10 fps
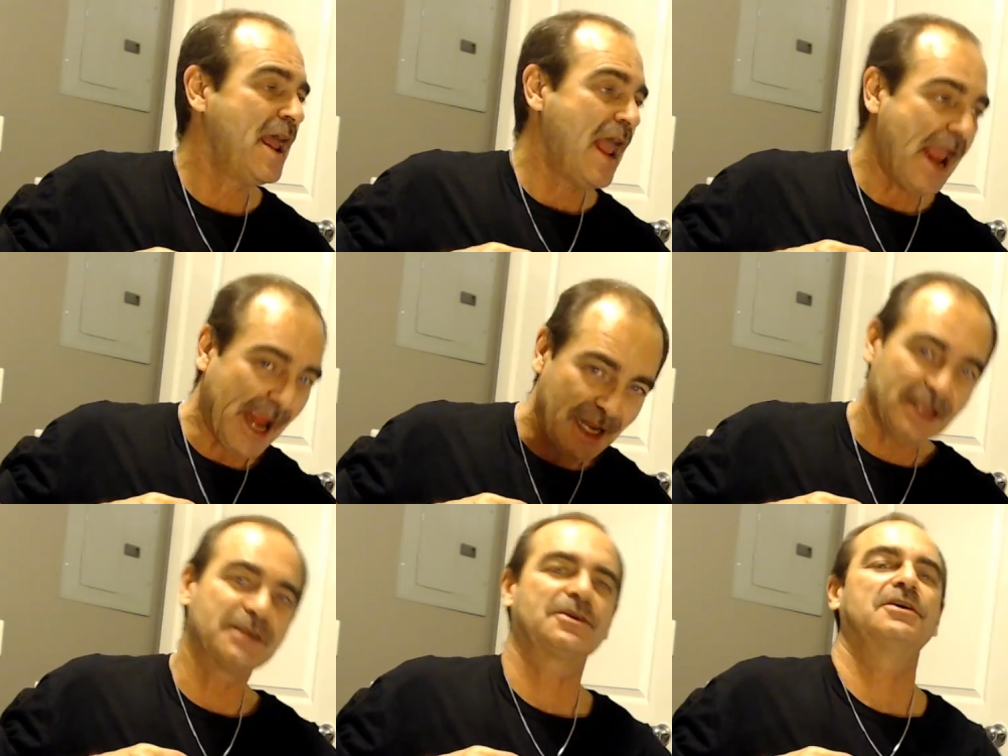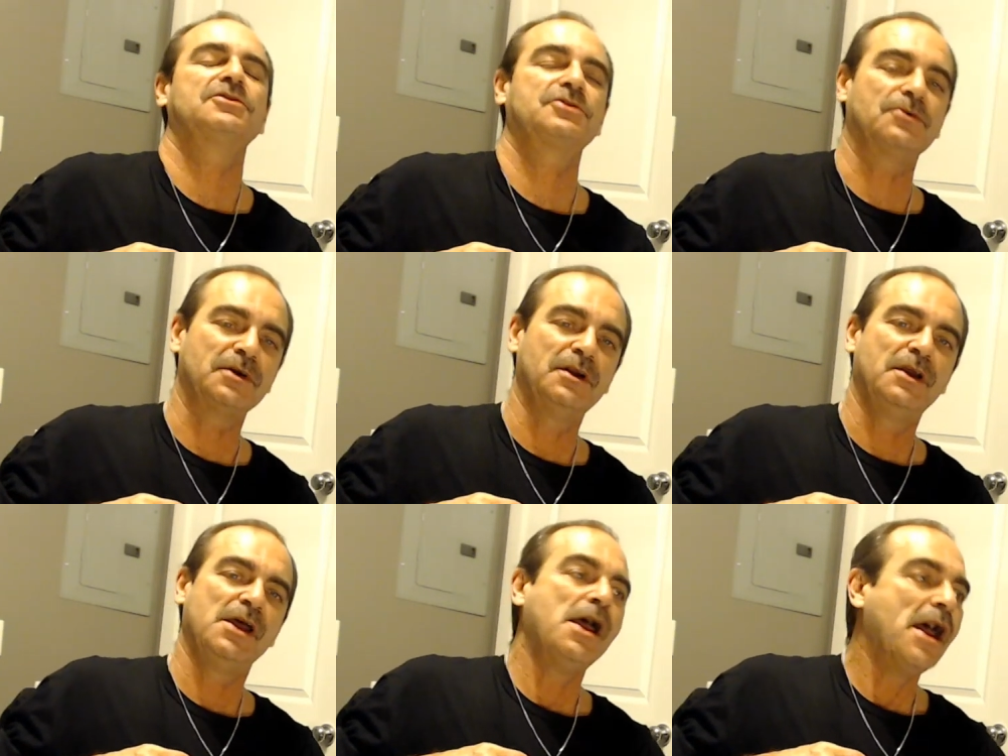
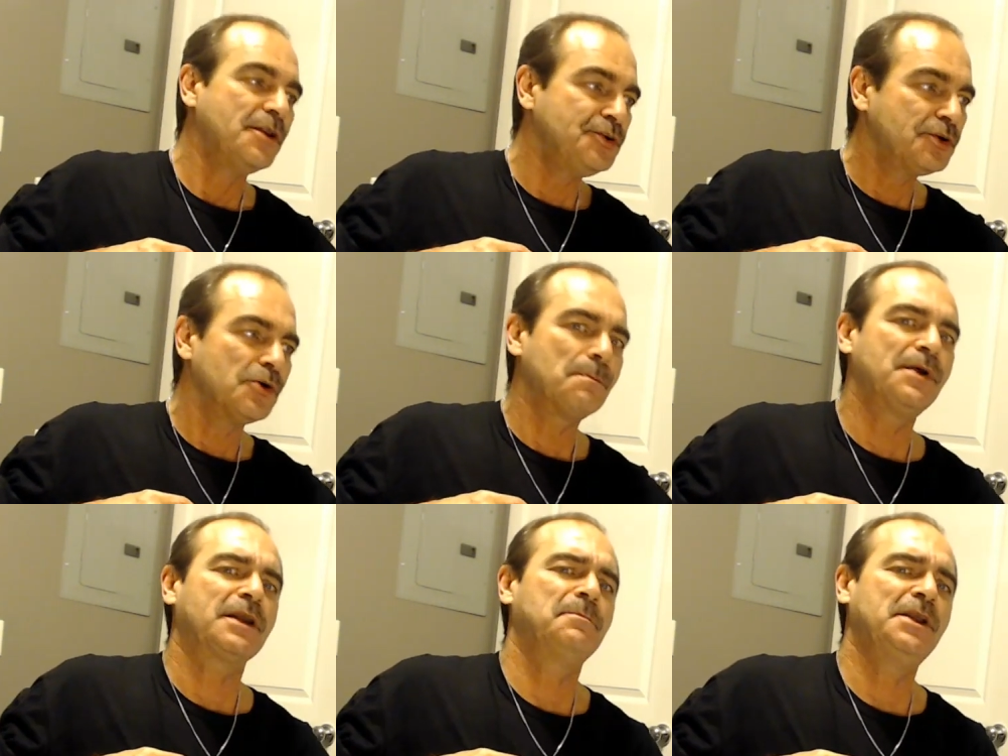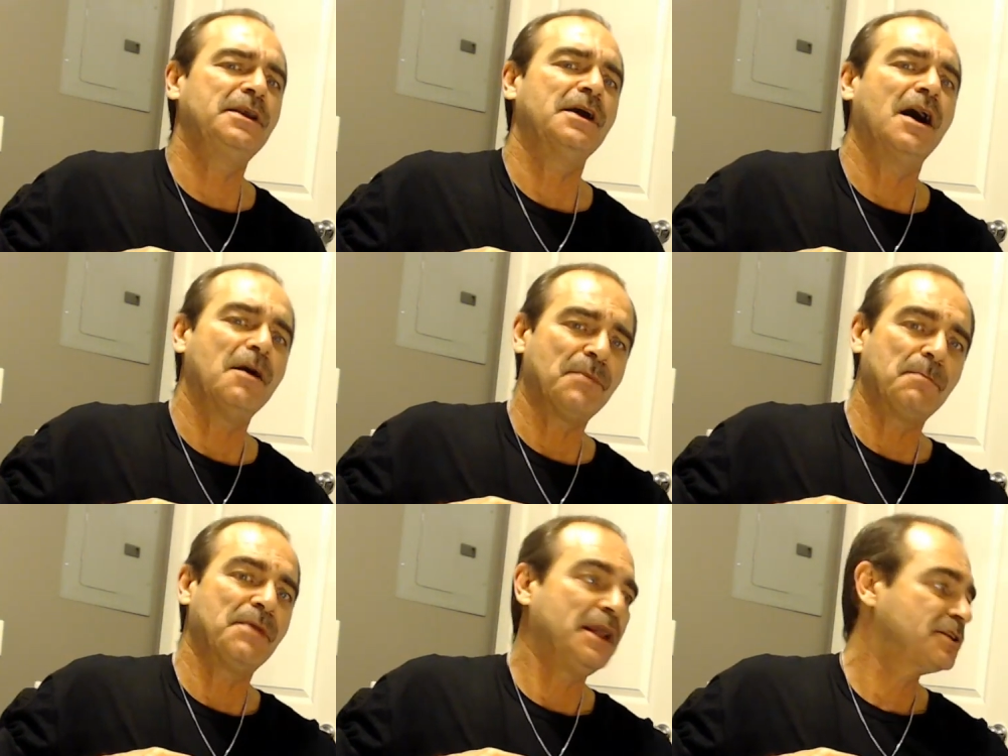and you go pick me up a
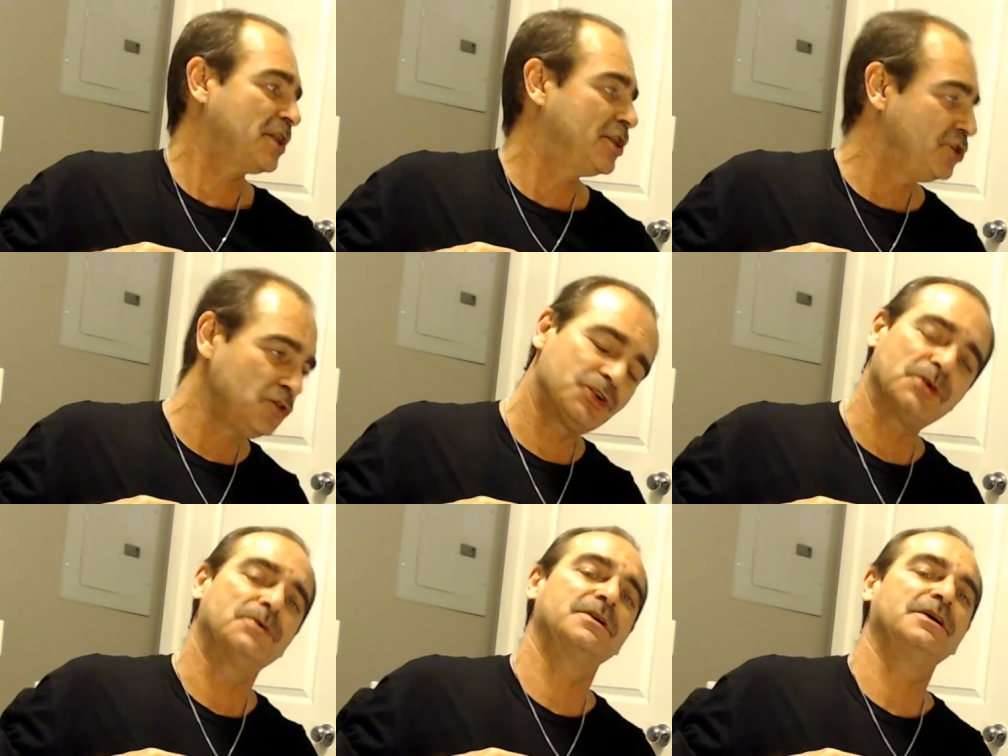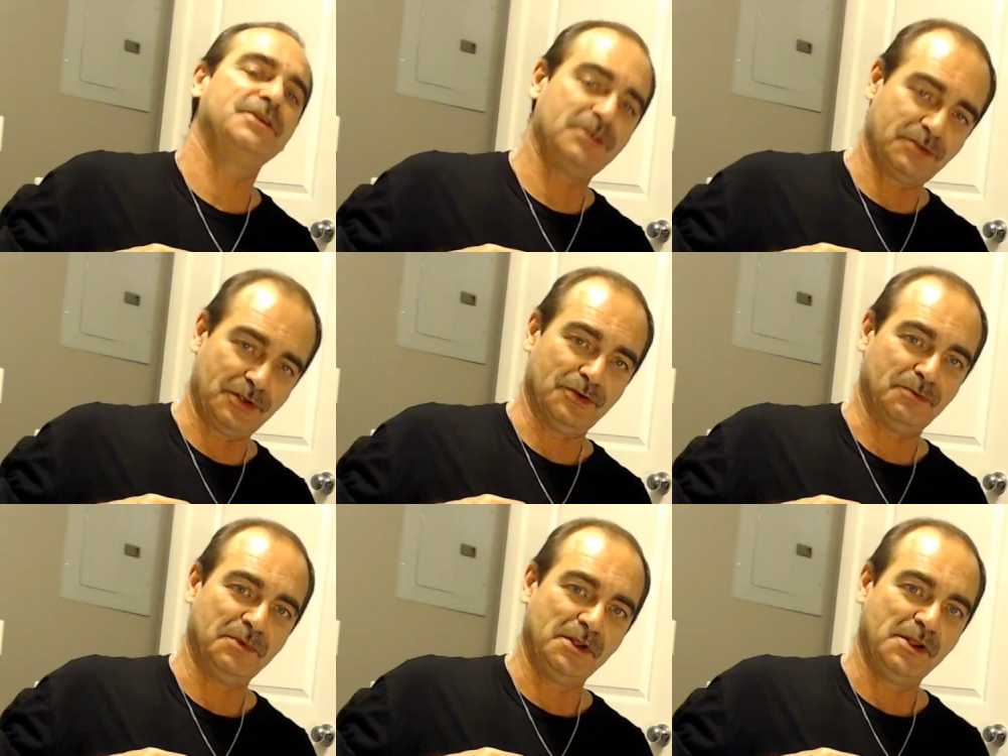bass and you show it on YouTube.
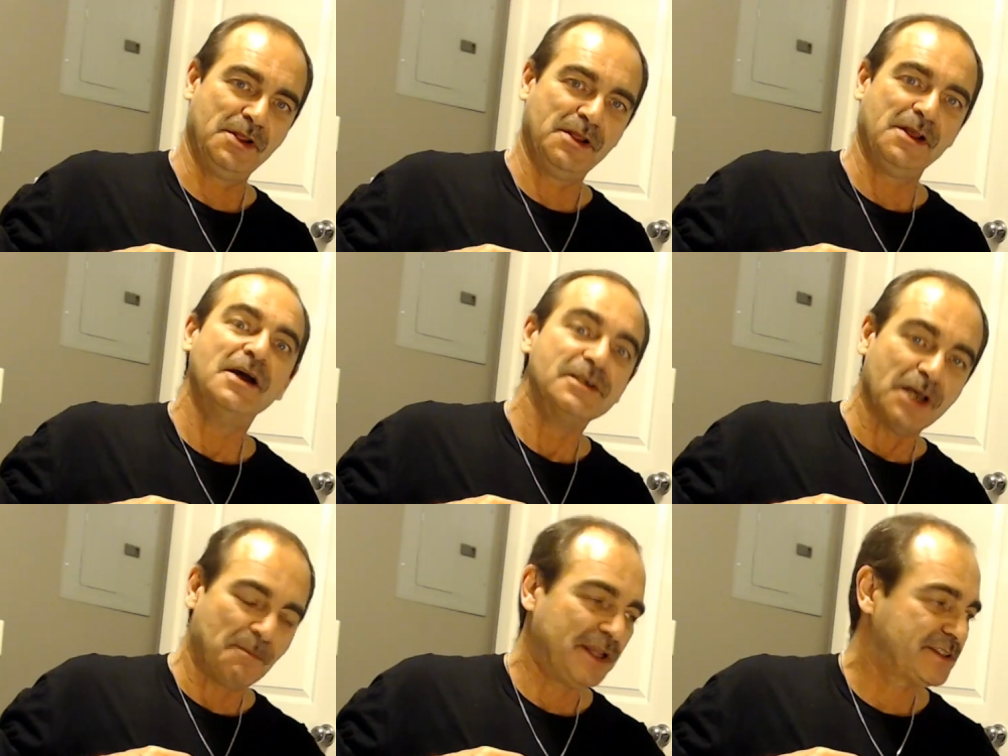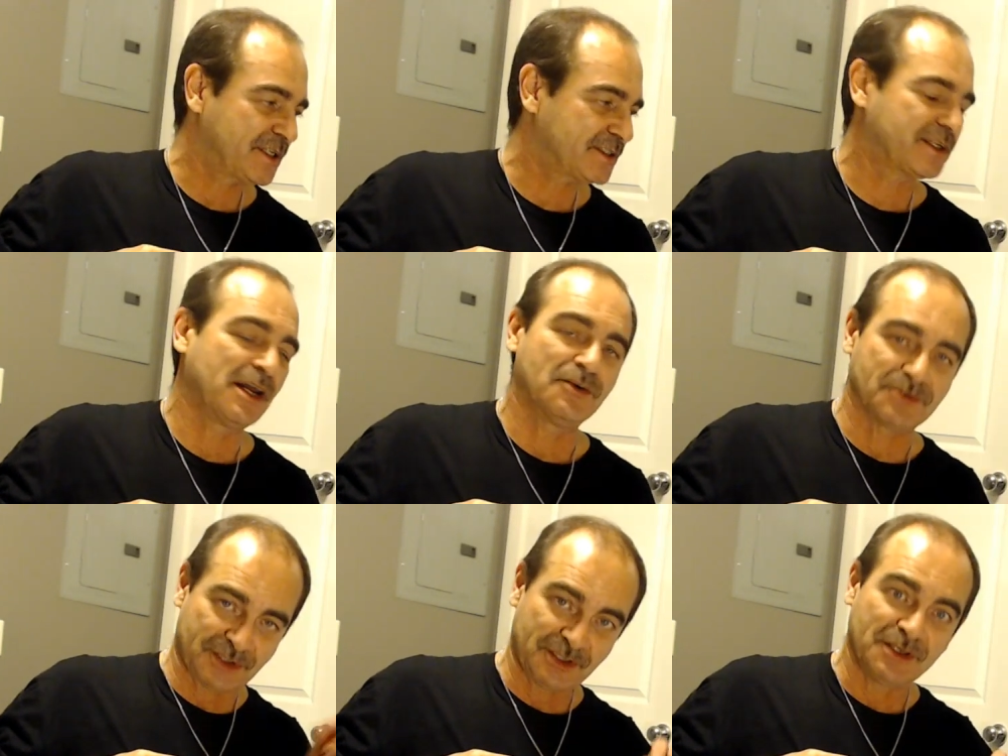A bass that
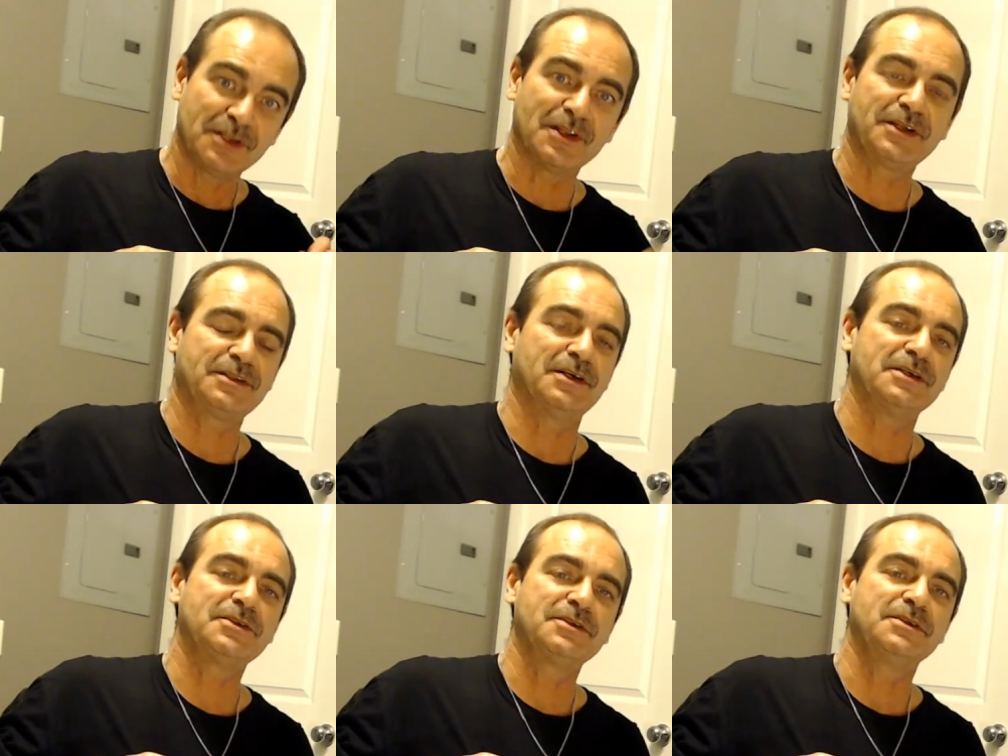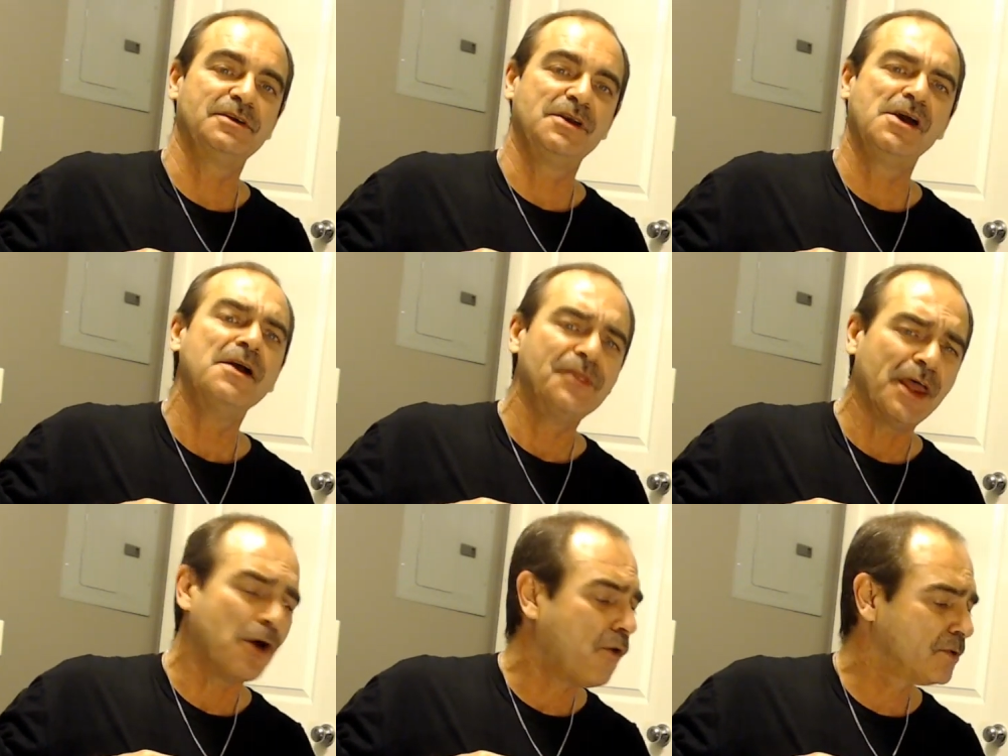sounds like this, that
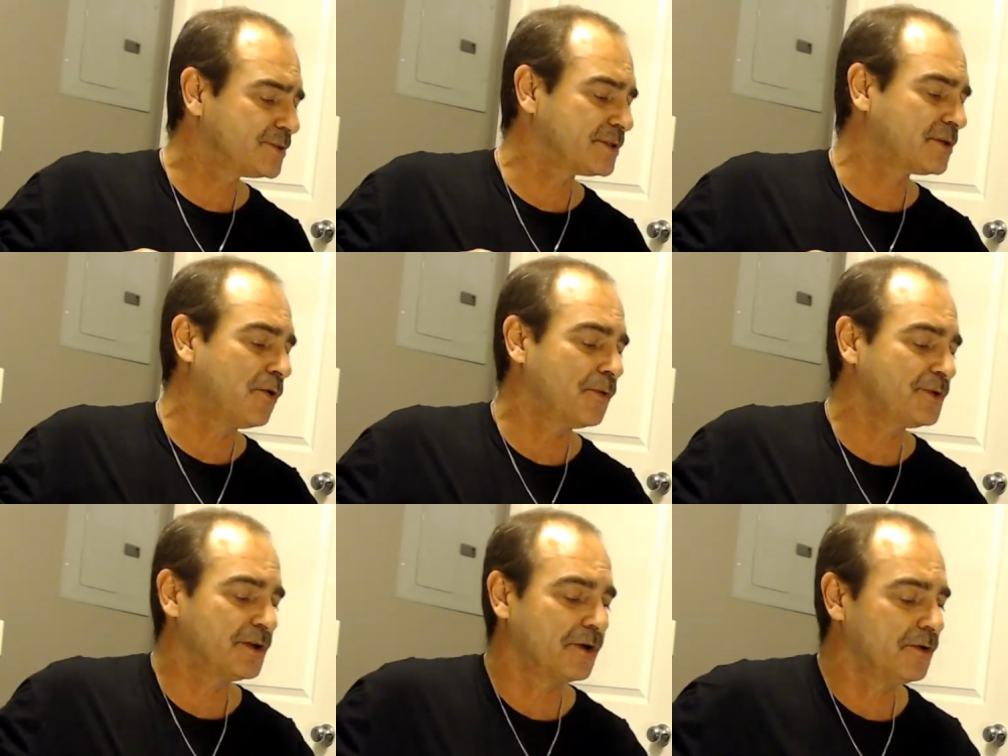holds a tone, you know.